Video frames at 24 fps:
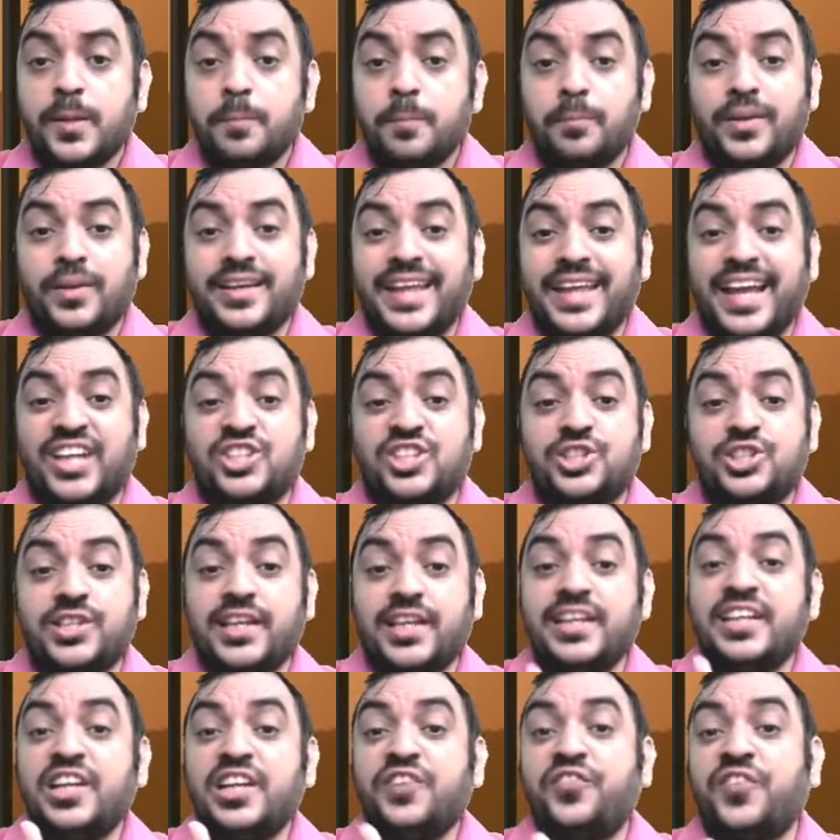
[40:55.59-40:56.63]
but the
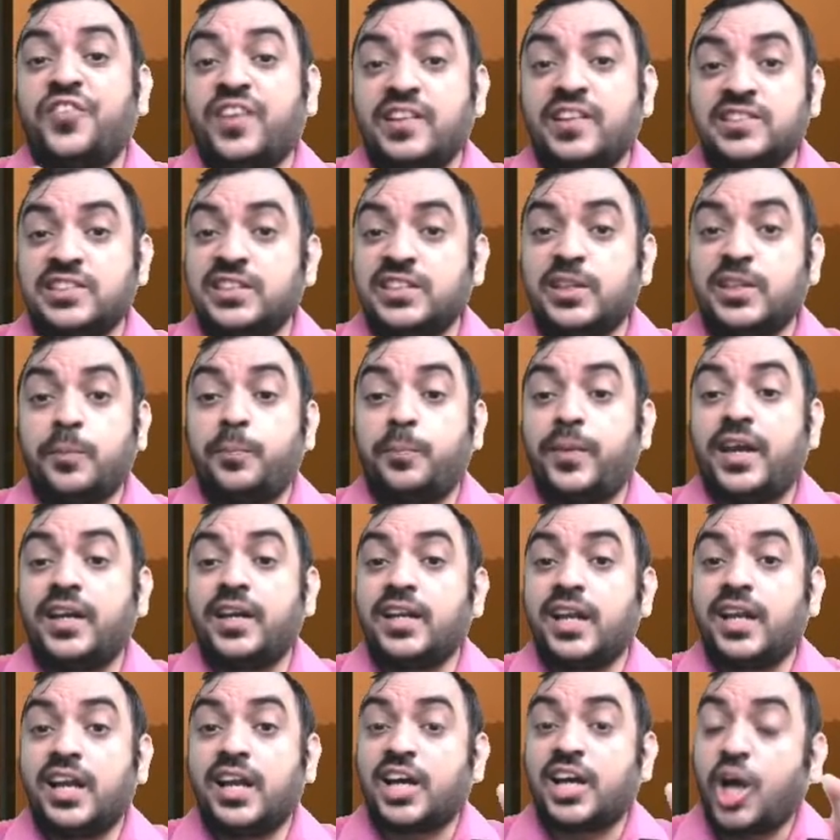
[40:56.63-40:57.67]
exchange difference in the
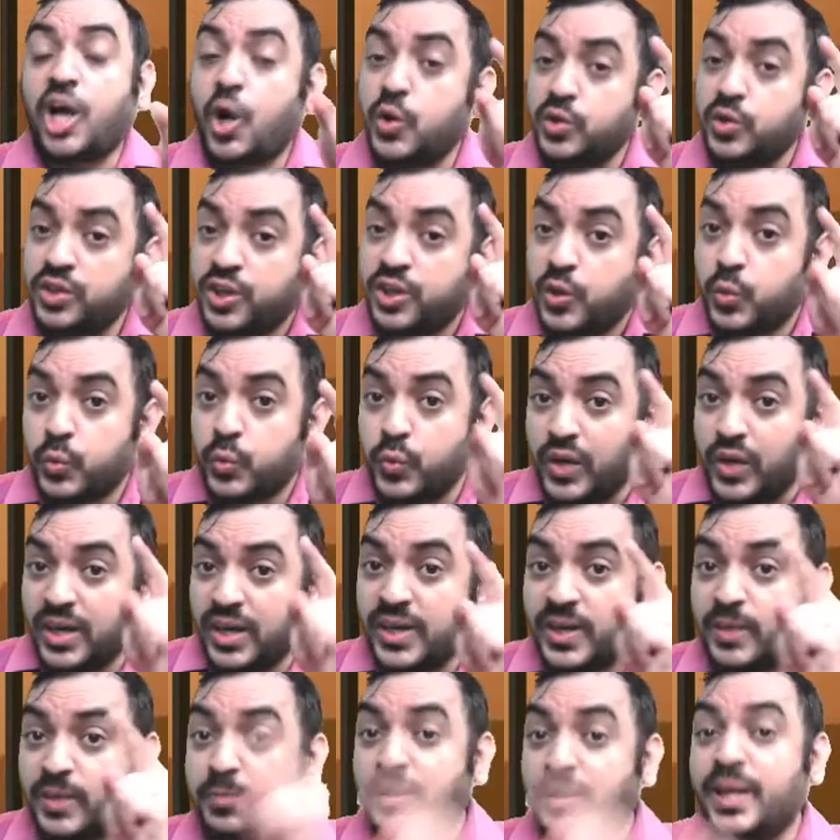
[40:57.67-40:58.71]
P&L account
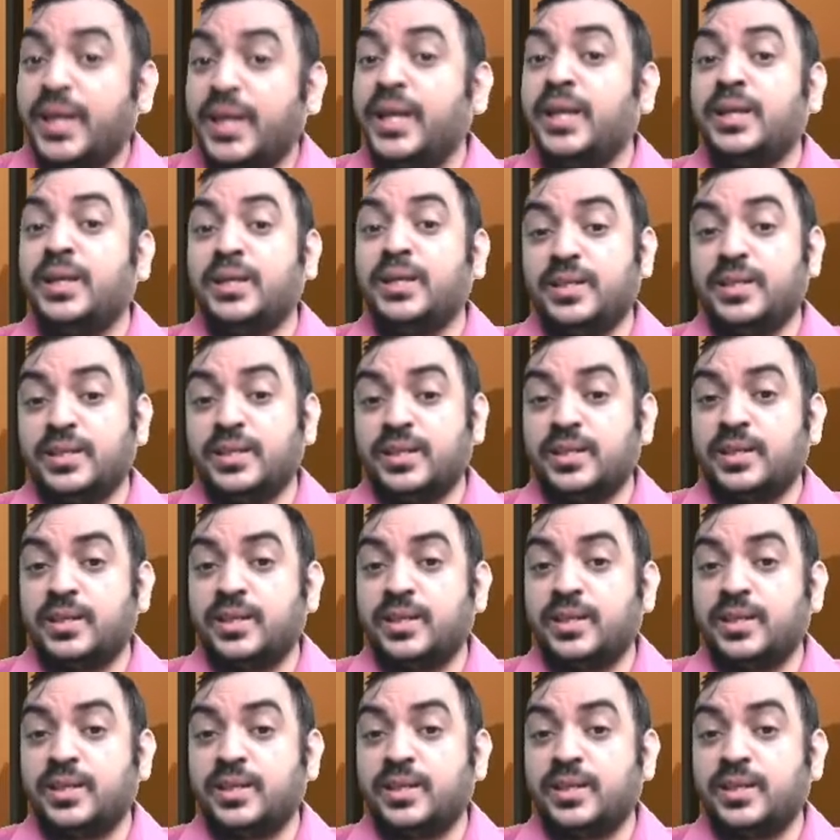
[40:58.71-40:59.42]
will remain.